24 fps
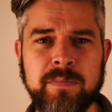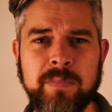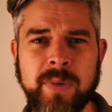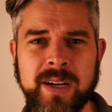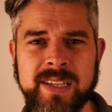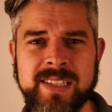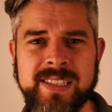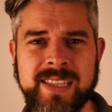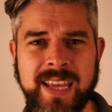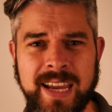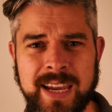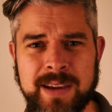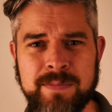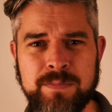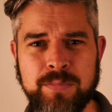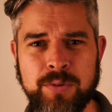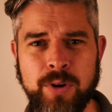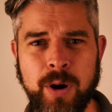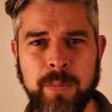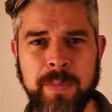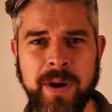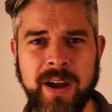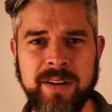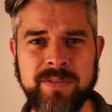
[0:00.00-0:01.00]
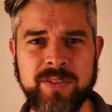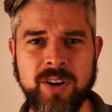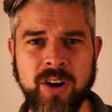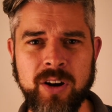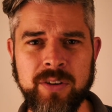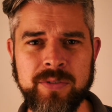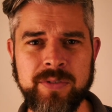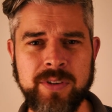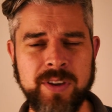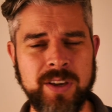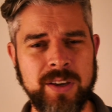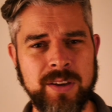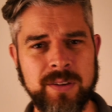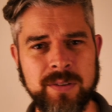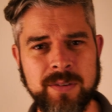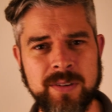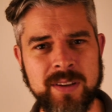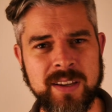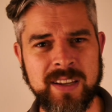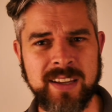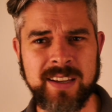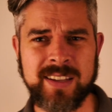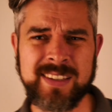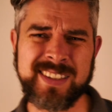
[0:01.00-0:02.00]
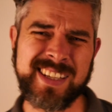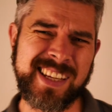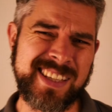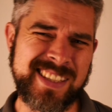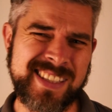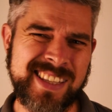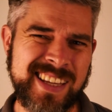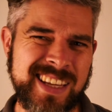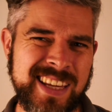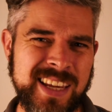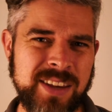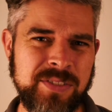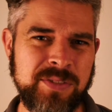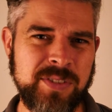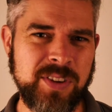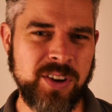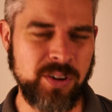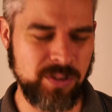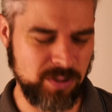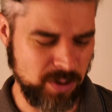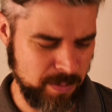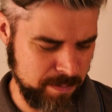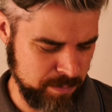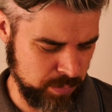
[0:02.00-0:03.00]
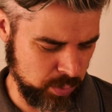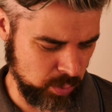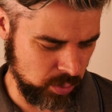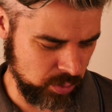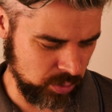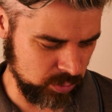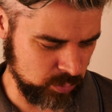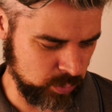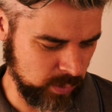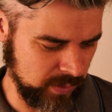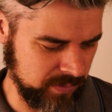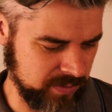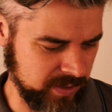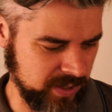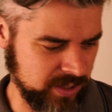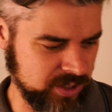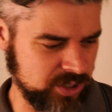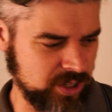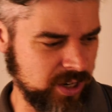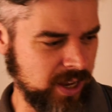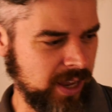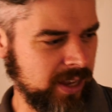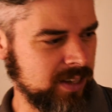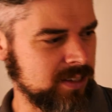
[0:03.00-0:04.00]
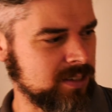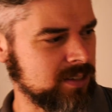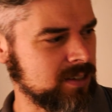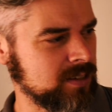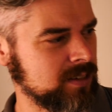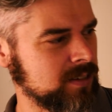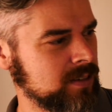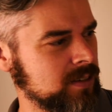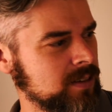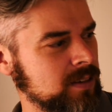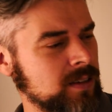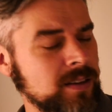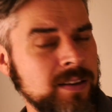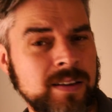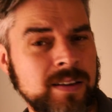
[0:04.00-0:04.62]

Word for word: My second prop I've got for you, to see if you're on board with this yet,